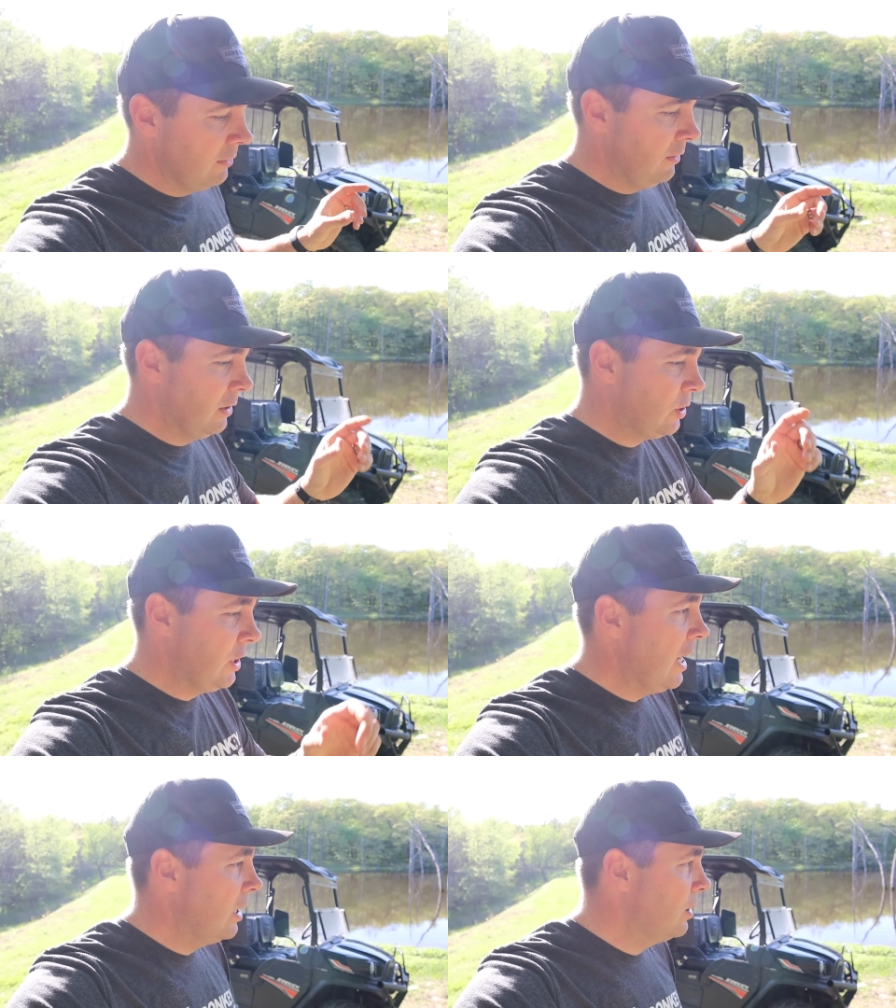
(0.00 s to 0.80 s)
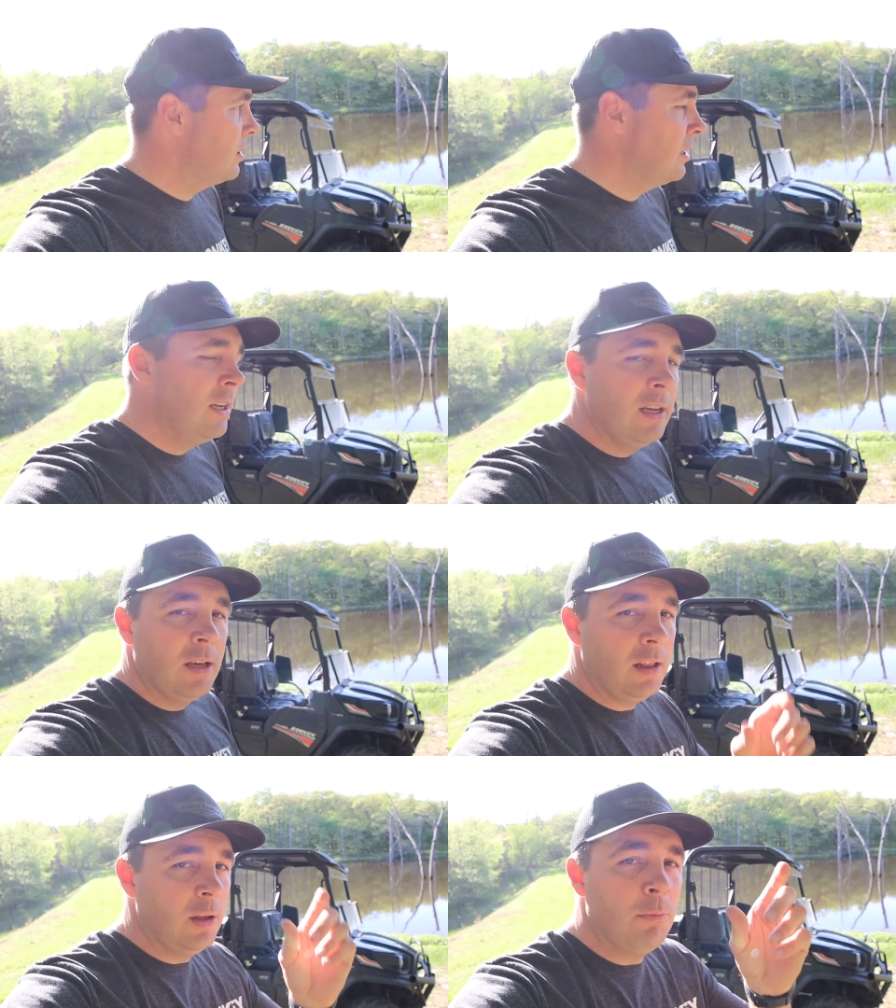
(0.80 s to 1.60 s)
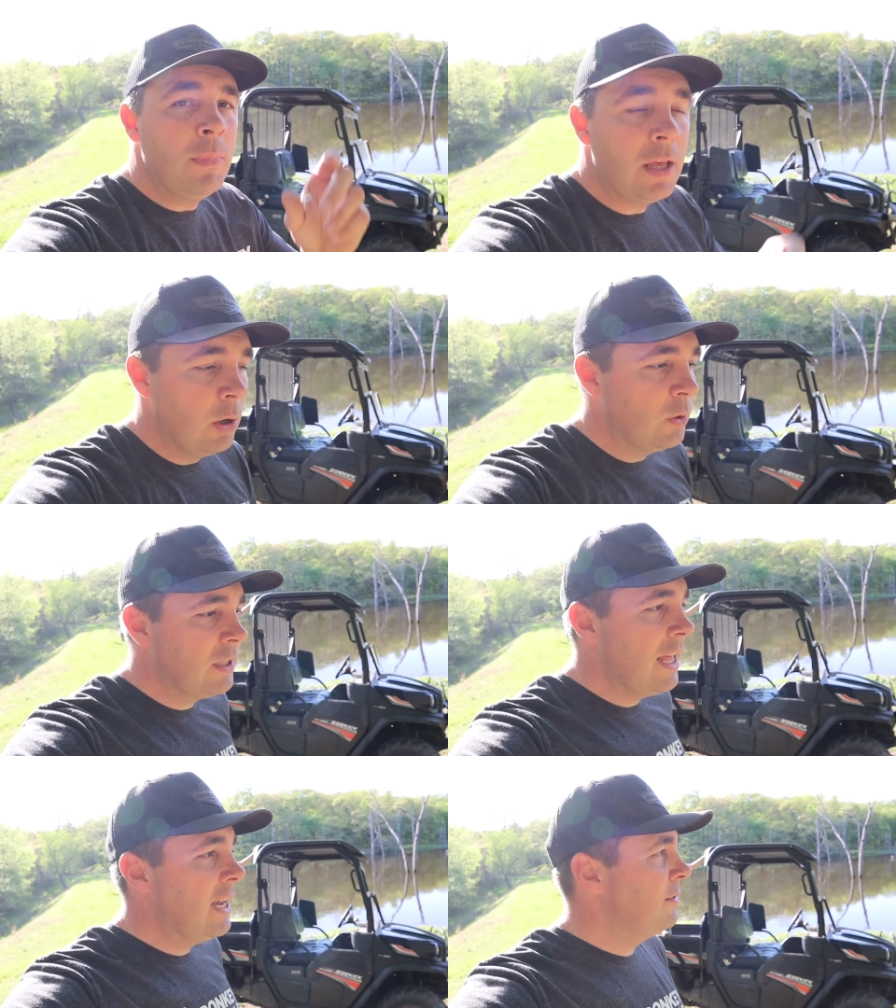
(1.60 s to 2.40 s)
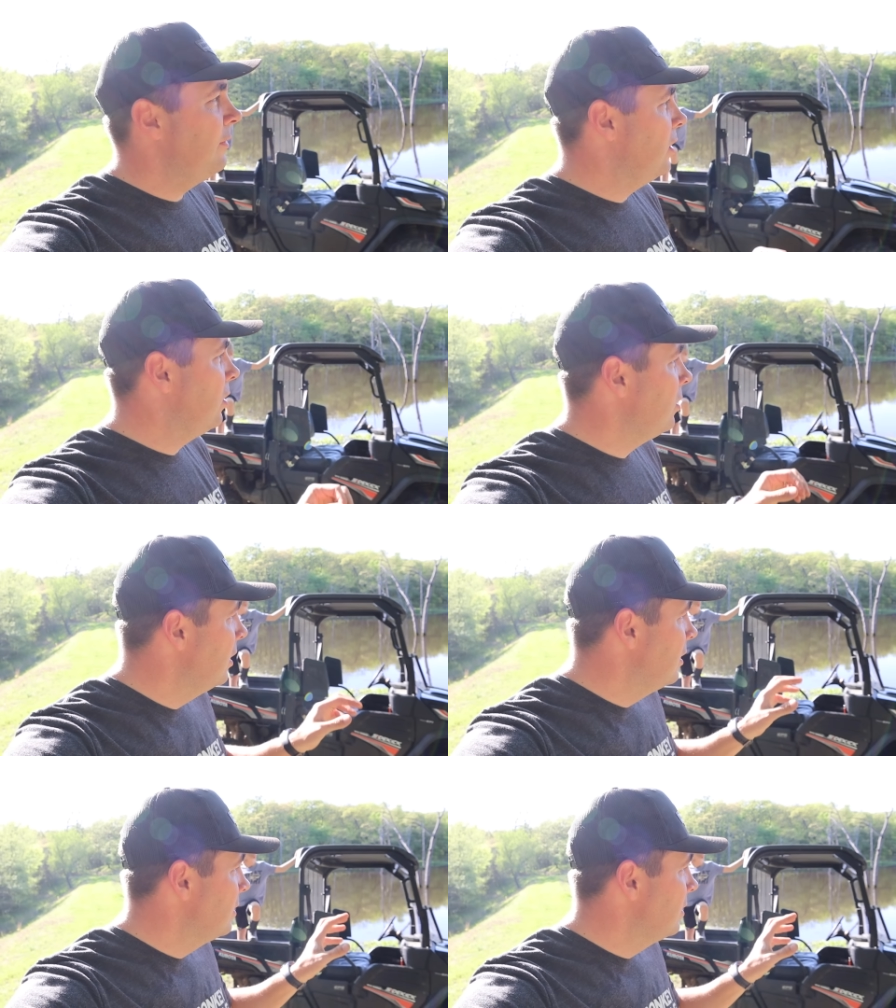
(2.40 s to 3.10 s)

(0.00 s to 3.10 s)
of little shiners, uh, little minnows last fall.